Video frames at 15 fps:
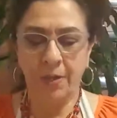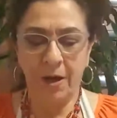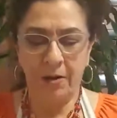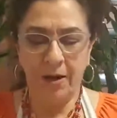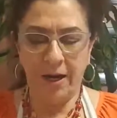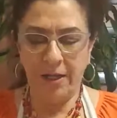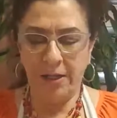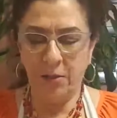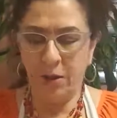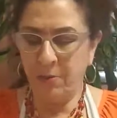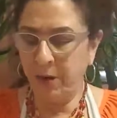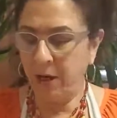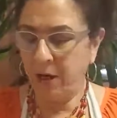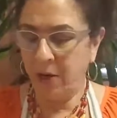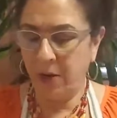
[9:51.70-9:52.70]
All right, so I'm
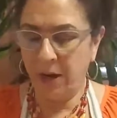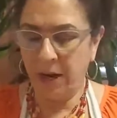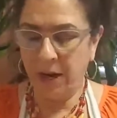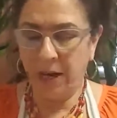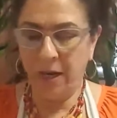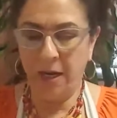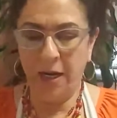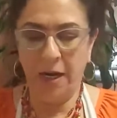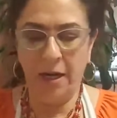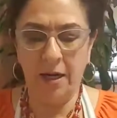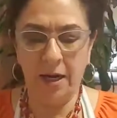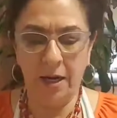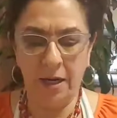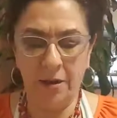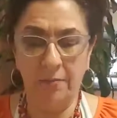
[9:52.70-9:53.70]
going to go ahead
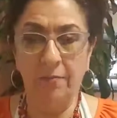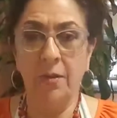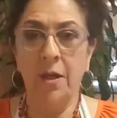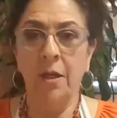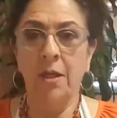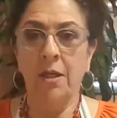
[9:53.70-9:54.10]
and